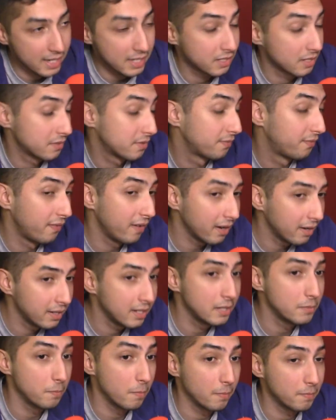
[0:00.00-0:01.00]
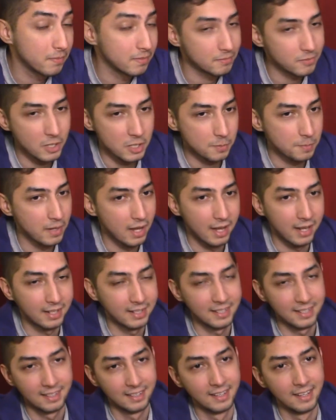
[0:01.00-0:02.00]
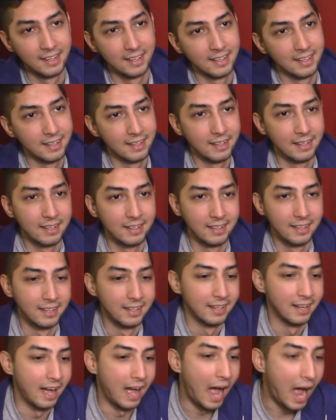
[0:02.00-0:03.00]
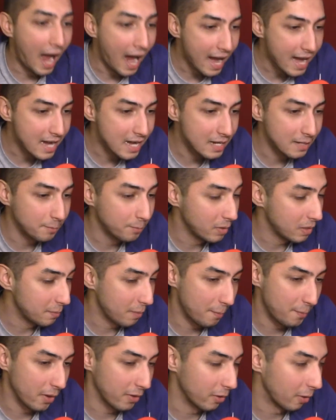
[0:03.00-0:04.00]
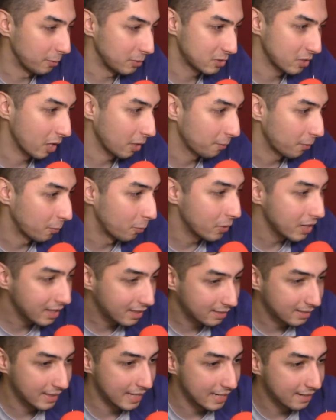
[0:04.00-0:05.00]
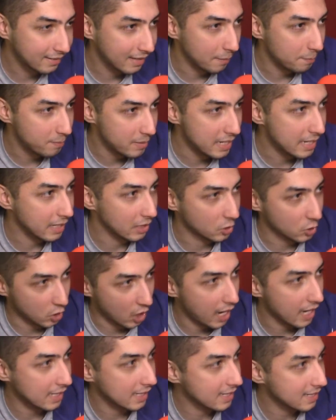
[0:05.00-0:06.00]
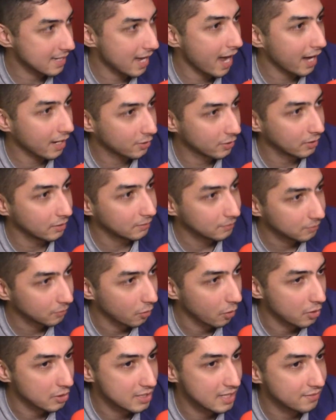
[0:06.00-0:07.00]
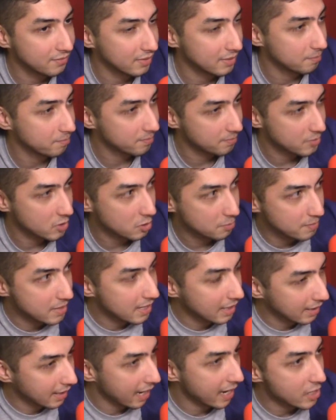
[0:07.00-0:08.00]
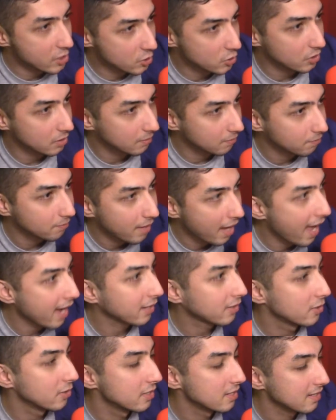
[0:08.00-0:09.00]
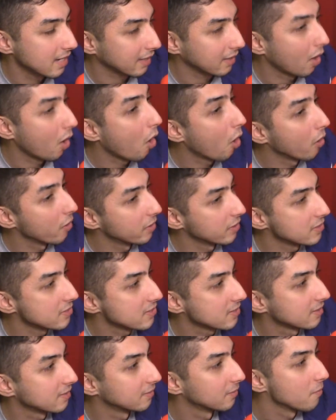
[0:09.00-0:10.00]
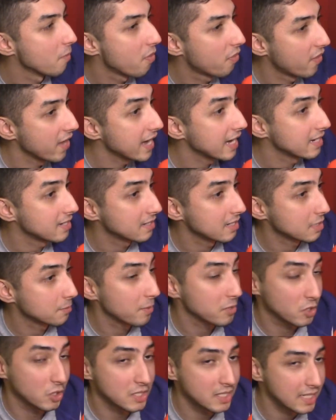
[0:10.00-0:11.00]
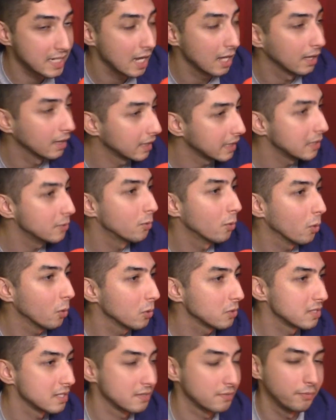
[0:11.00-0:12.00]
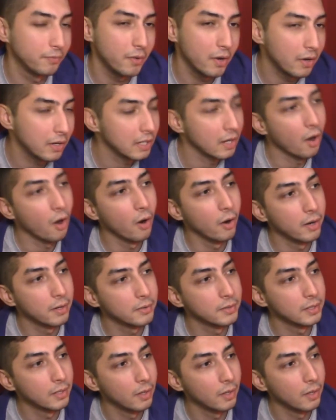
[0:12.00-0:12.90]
it's very. Trust me, like me and my brother always talk about. We think that being a Chinese actor or even just being an Asian actor is like the hardest thing, especially to get lead roles. It's very hard.